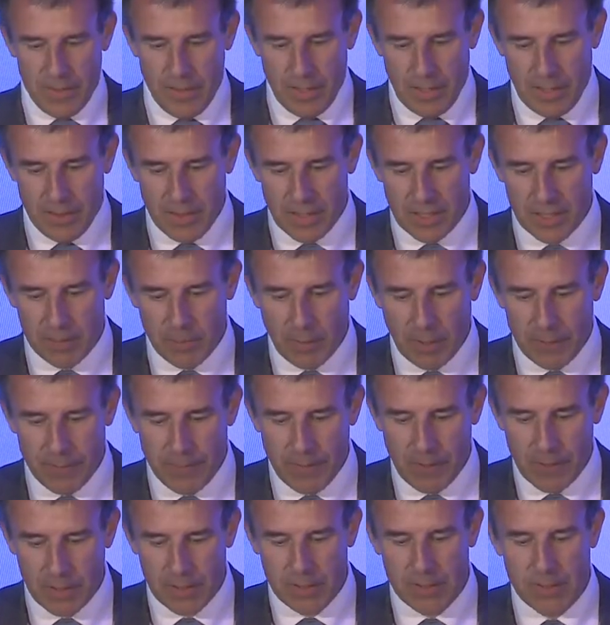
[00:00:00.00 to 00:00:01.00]
In this, my
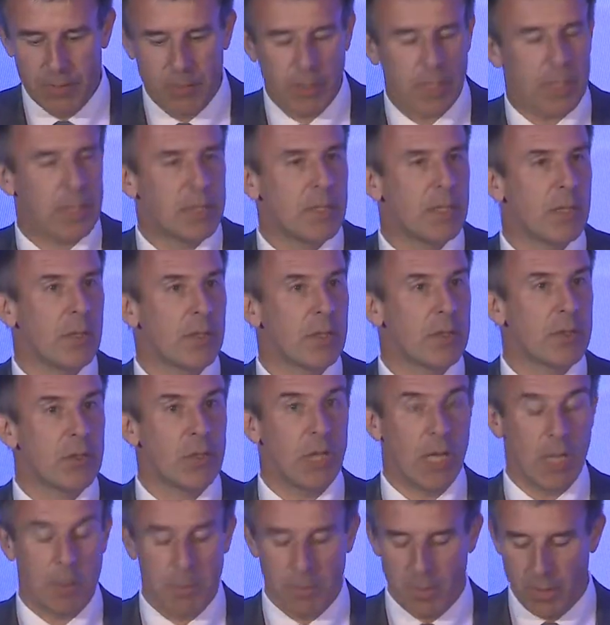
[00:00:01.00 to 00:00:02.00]
first address to you as
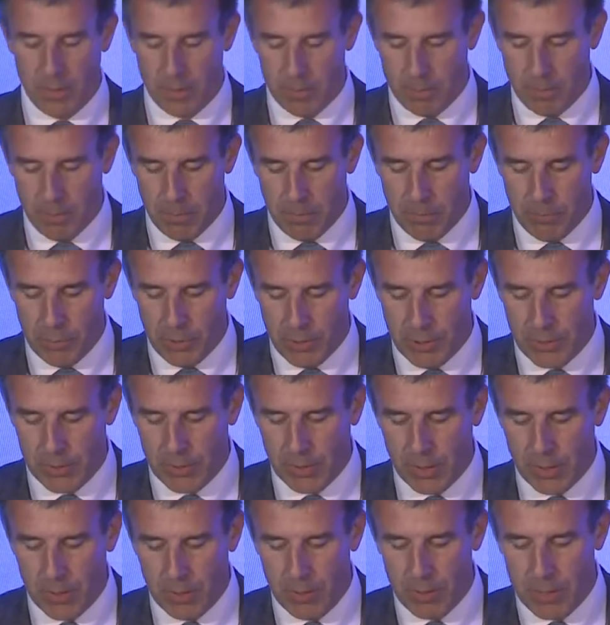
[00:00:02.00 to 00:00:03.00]
Chairman of the British
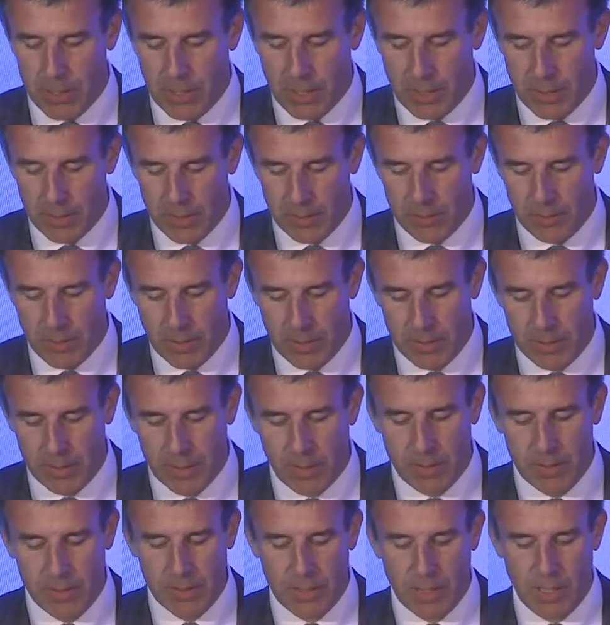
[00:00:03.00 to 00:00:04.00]
Security Industry
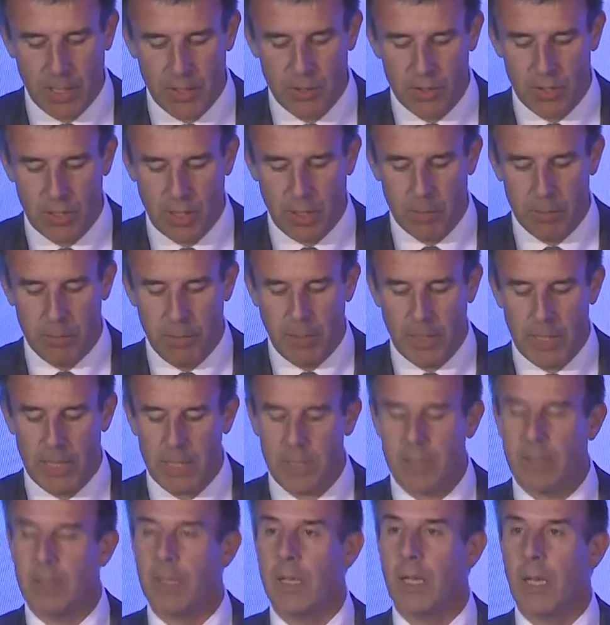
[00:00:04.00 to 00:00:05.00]
Association, I'm
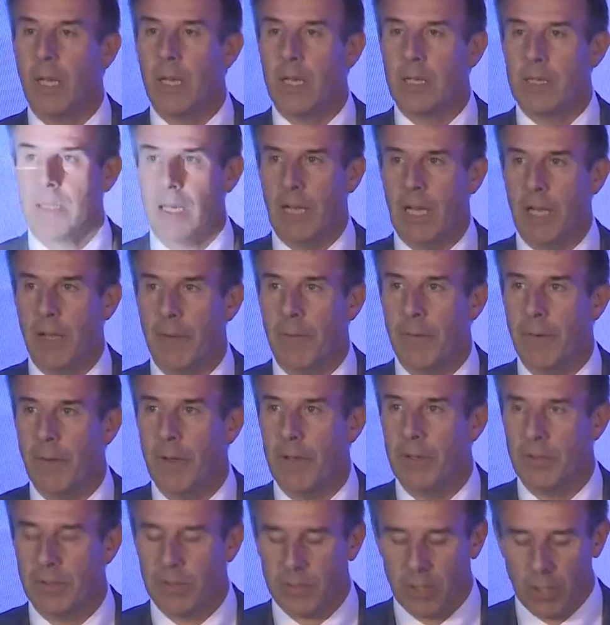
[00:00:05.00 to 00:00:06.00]
pleased to have
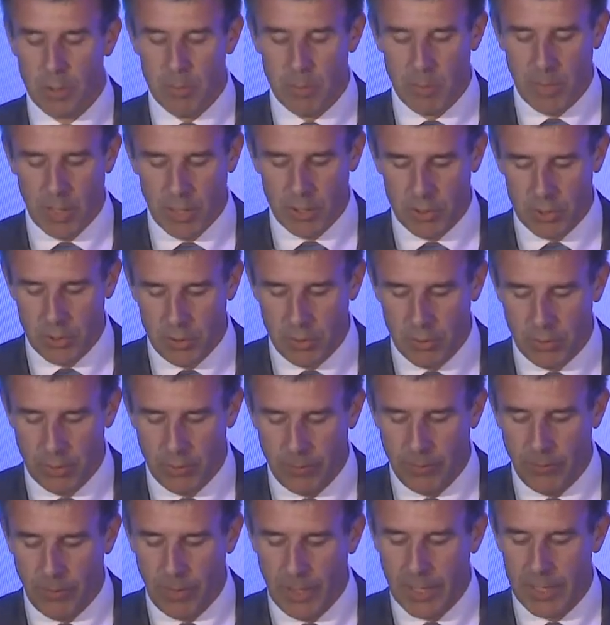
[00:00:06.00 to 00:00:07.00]
so much to
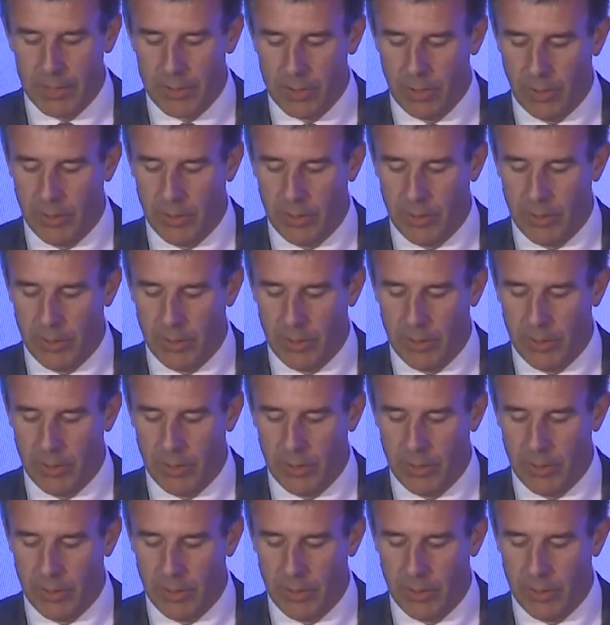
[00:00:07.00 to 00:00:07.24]
reflect